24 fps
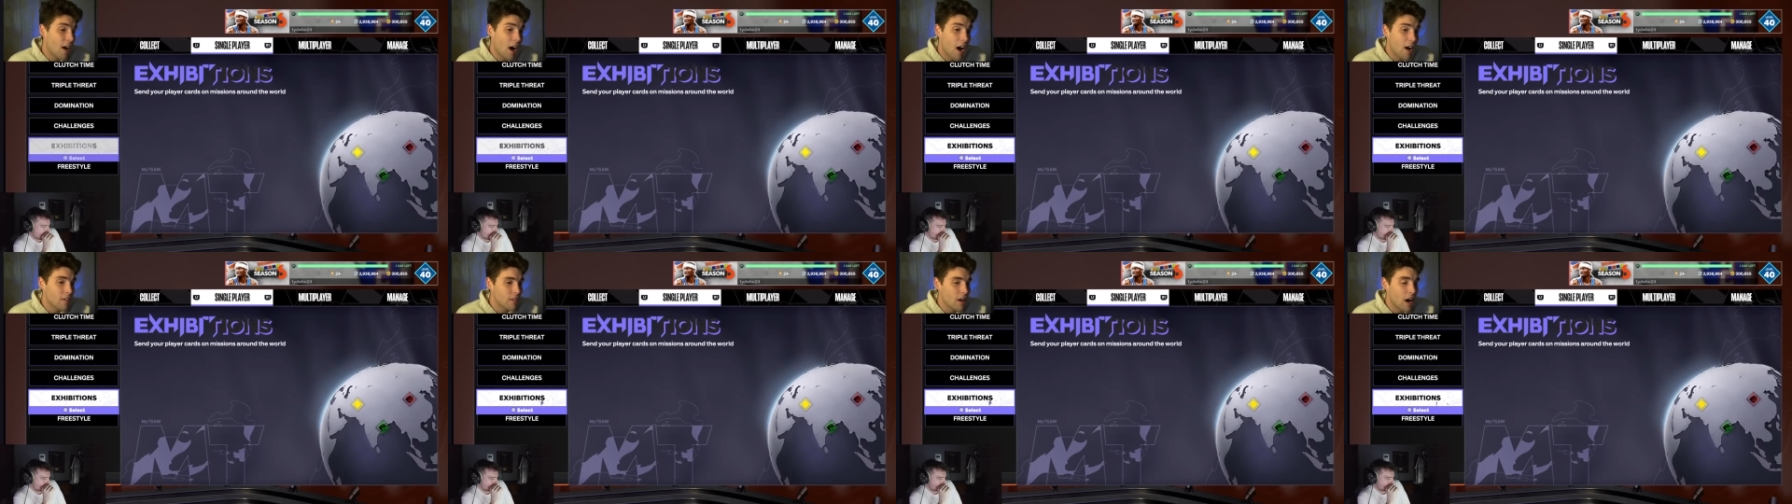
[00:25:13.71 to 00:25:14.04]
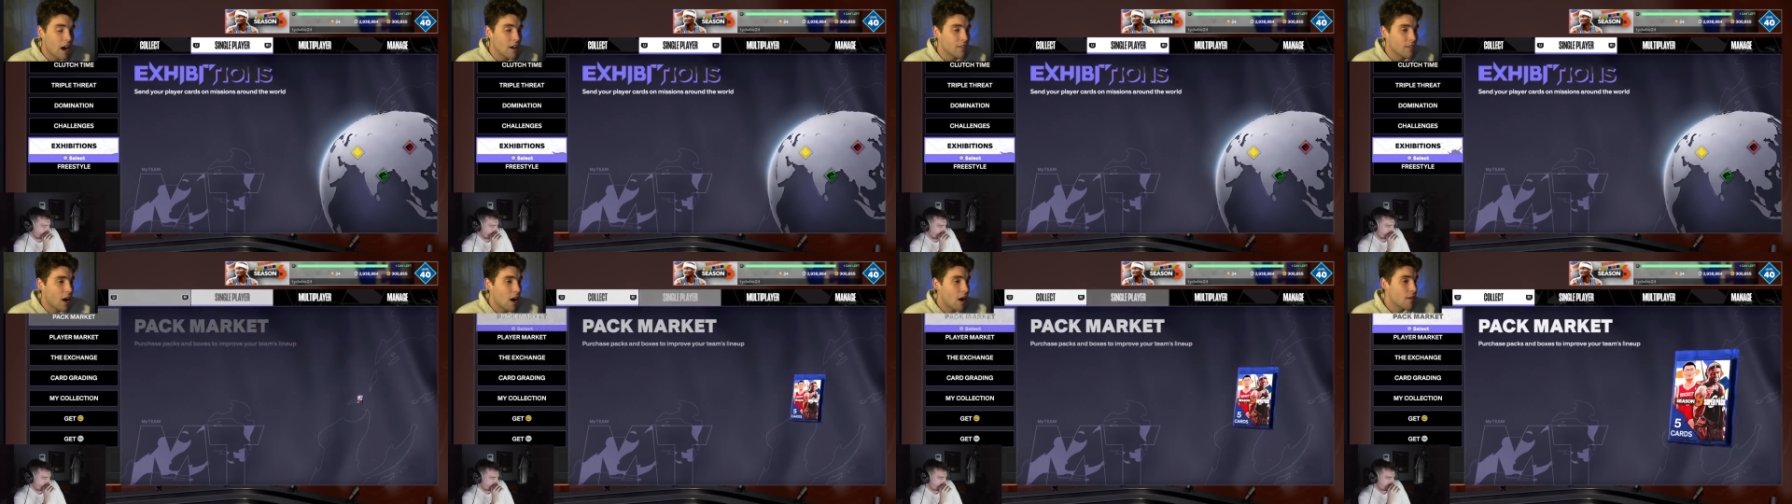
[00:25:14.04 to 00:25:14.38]
of,
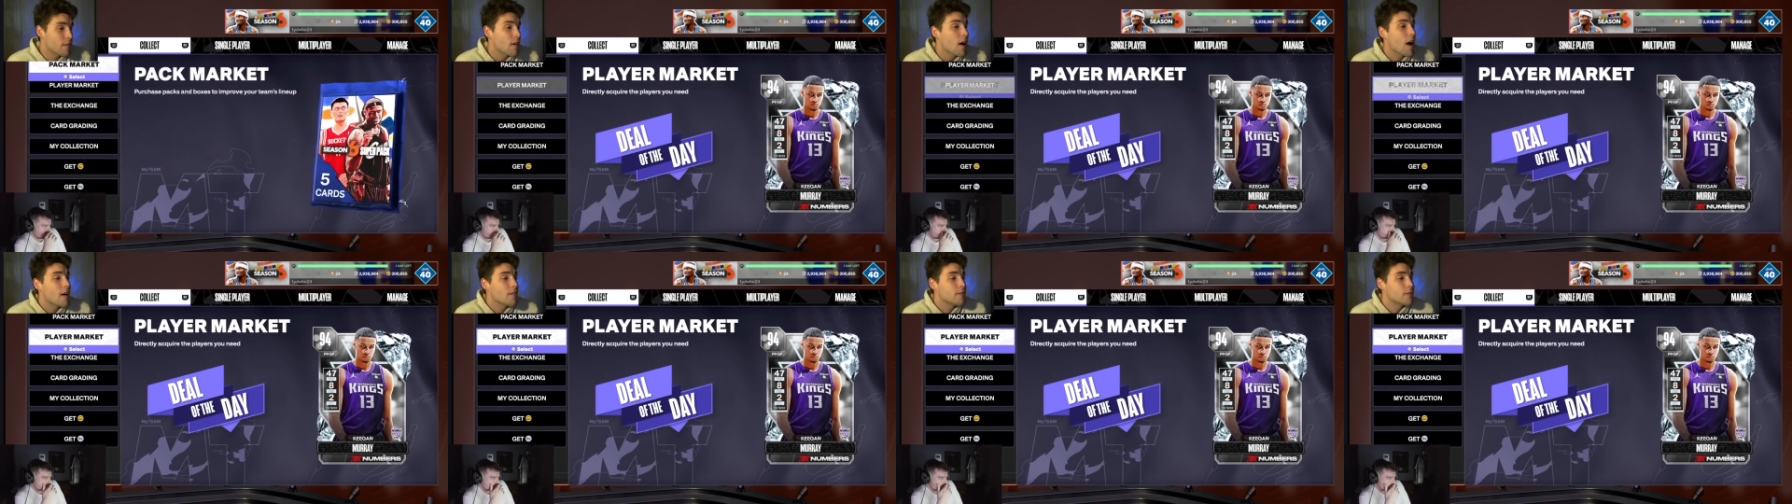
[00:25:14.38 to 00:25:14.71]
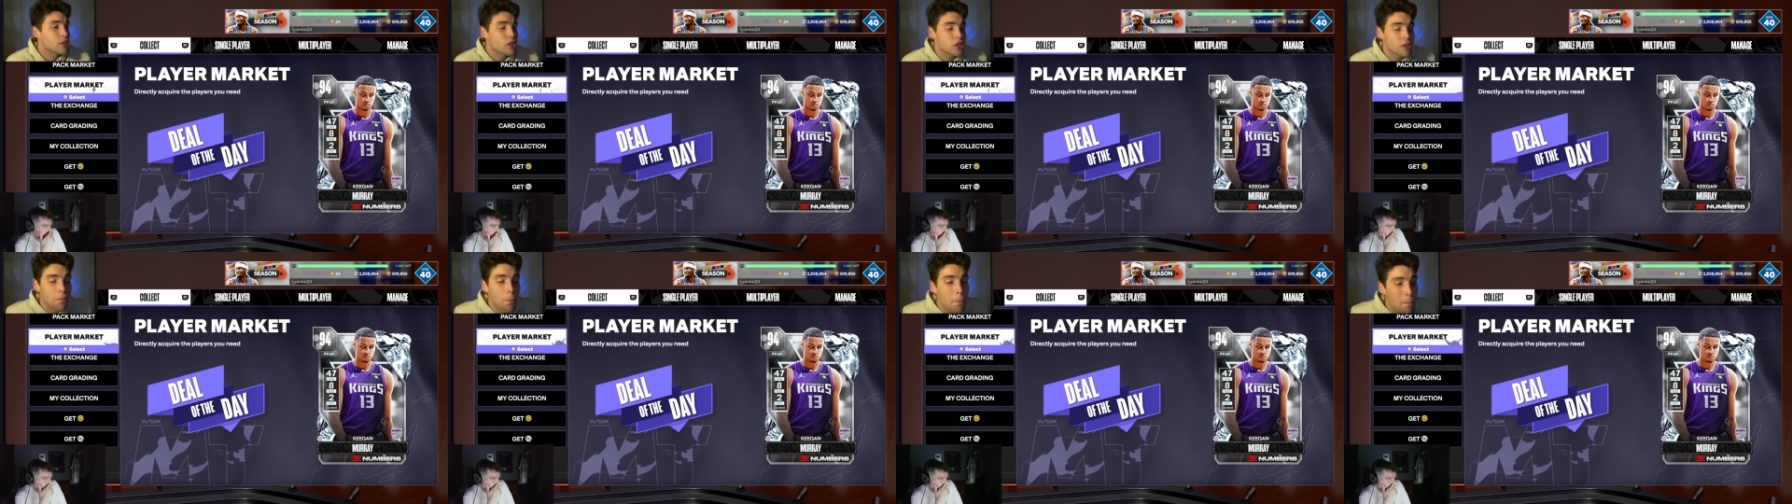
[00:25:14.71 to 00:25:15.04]
of, of, of
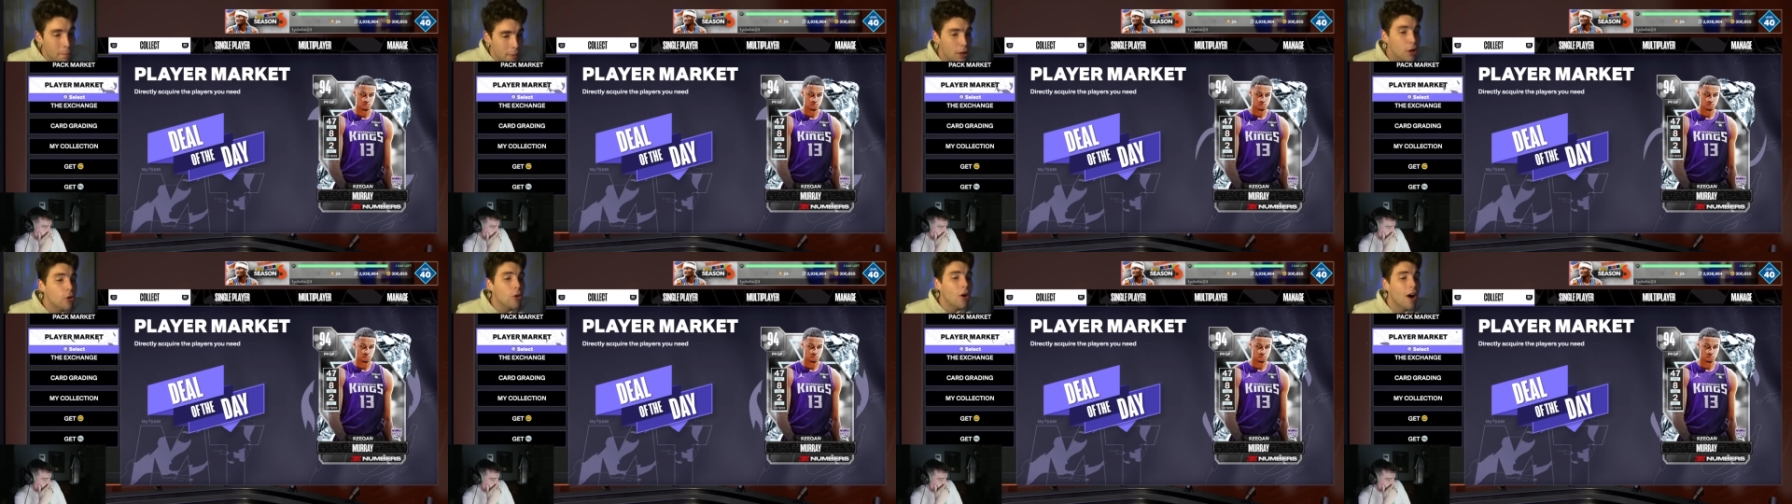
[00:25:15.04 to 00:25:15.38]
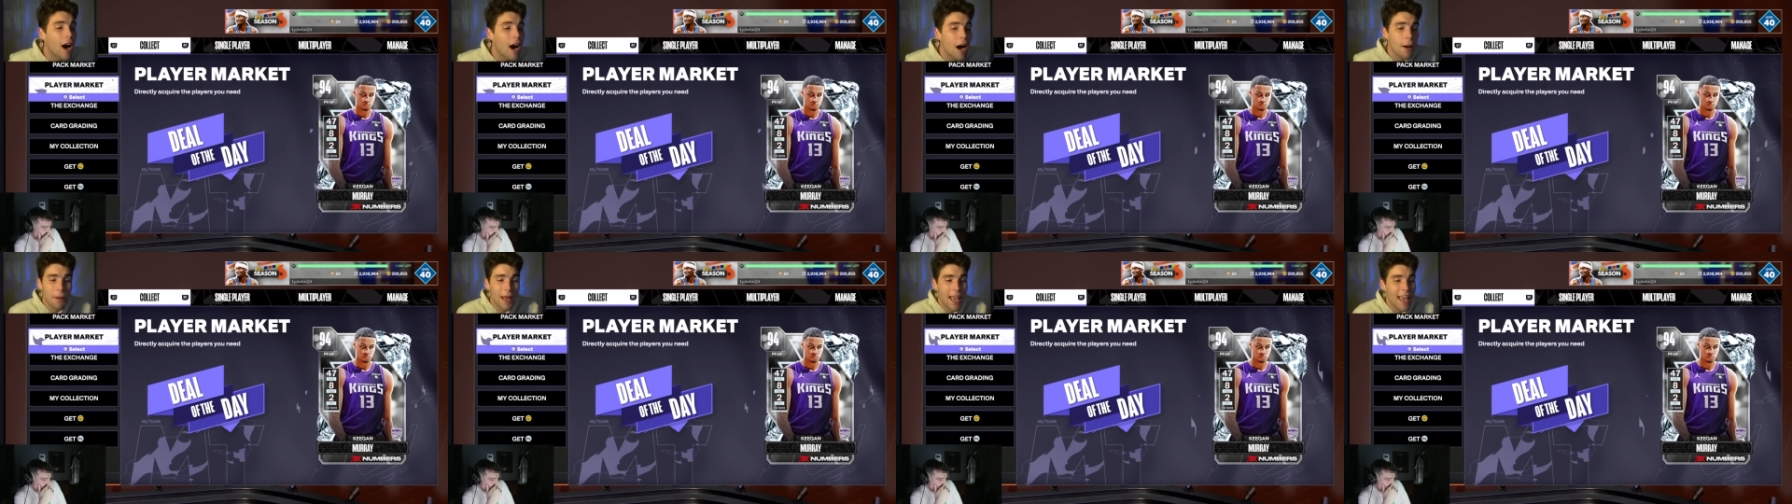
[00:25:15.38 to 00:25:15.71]
just built
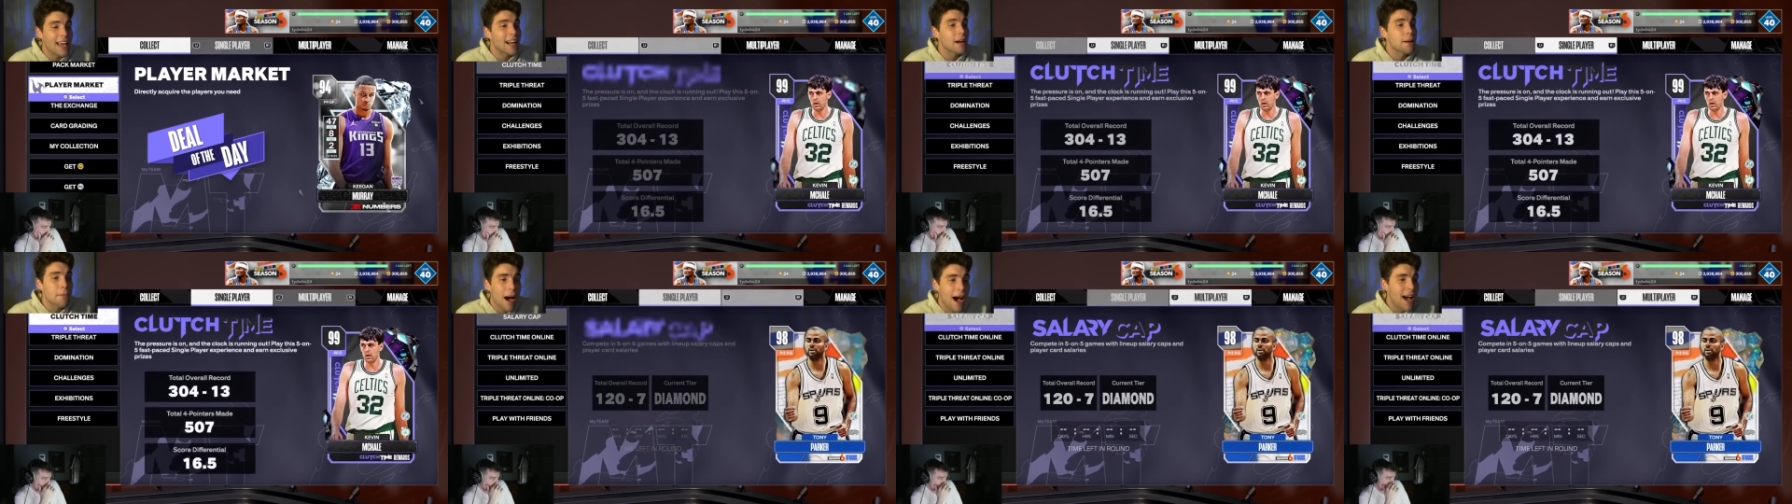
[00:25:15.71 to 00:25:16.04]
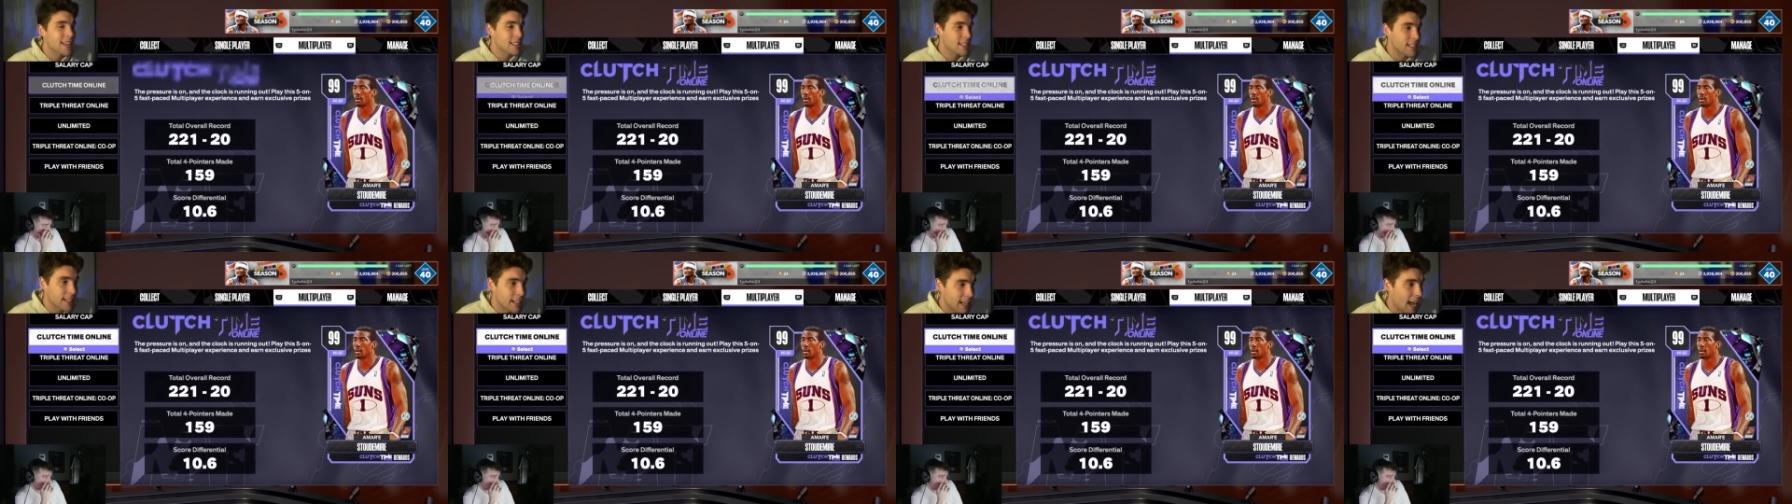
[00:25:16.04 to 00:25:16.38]
up
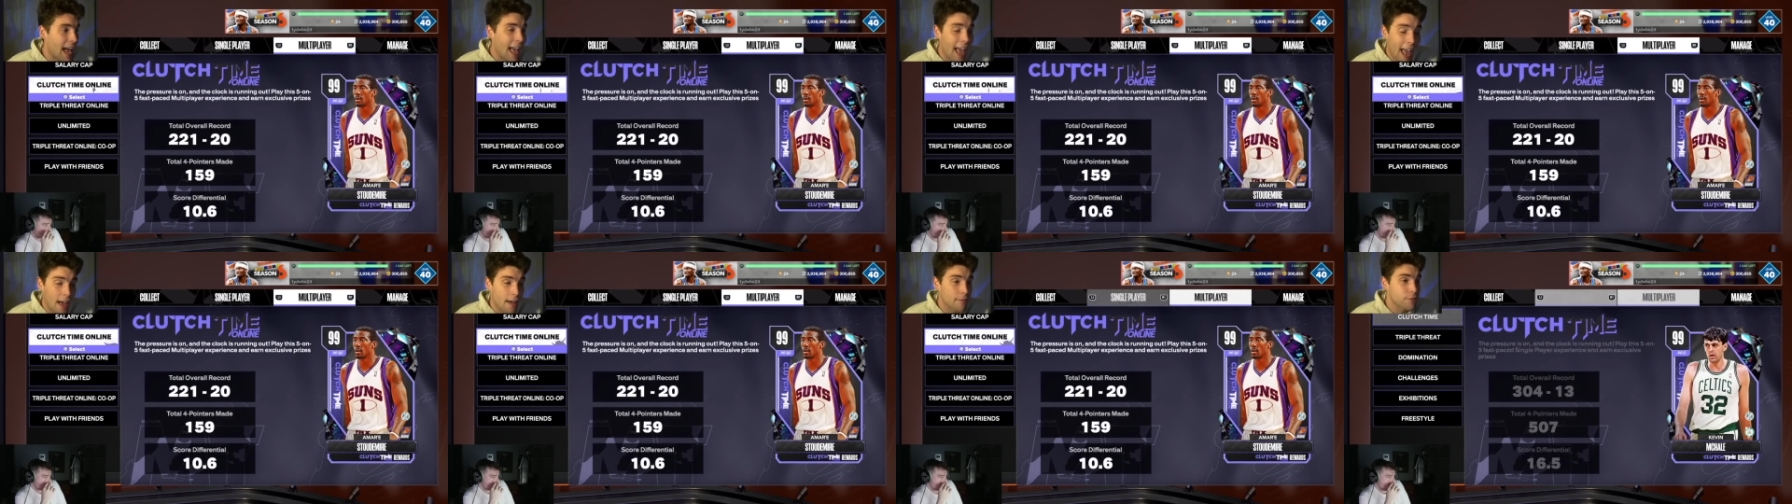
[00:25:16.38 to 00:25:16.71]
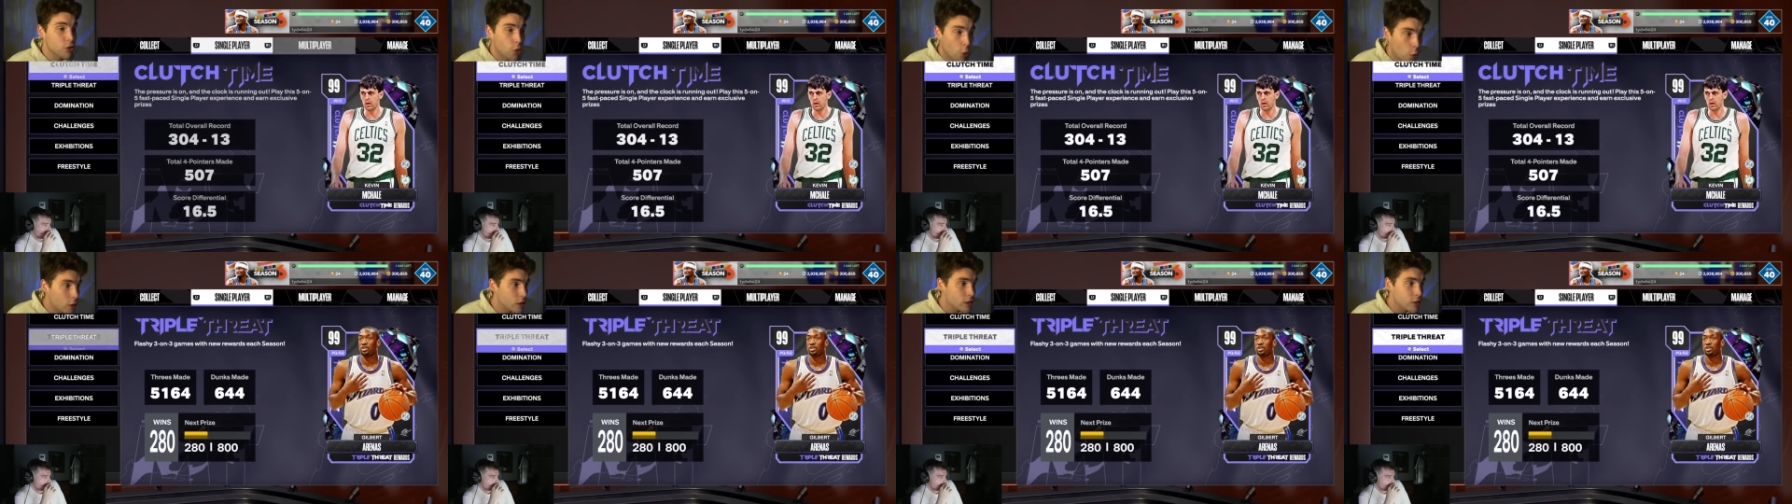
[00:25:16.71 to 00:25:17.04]
animosity I have
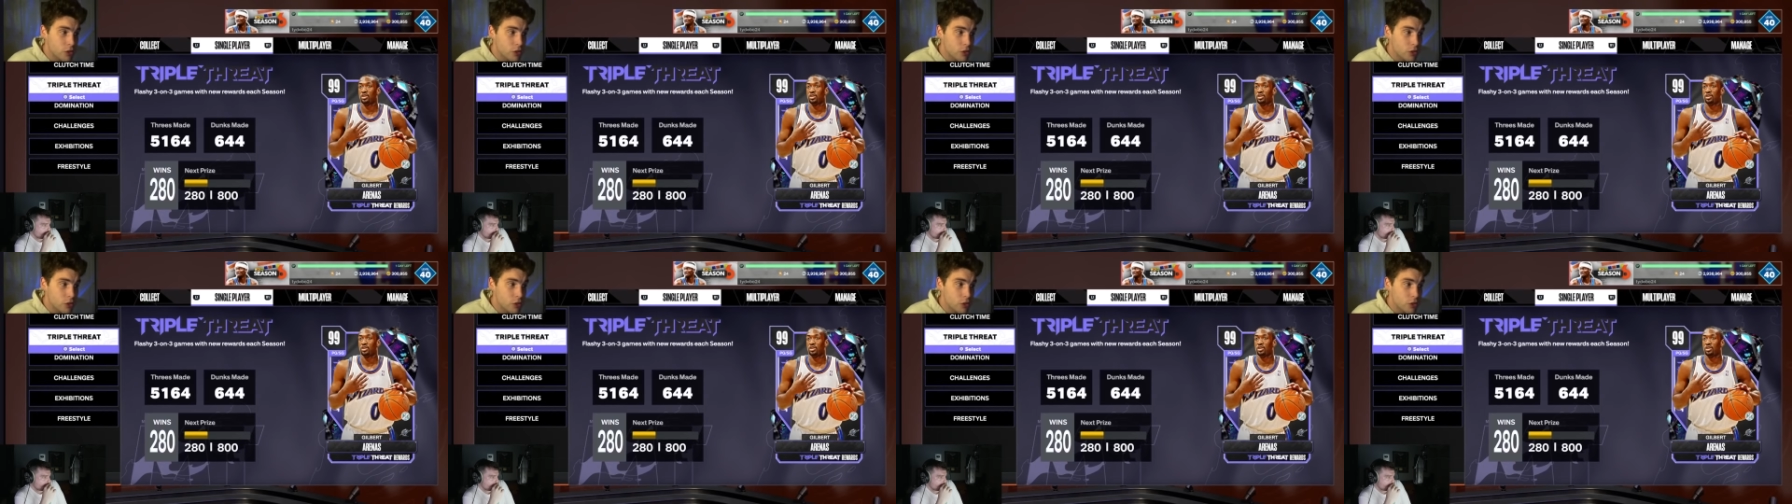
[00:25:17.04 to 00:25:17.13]
towards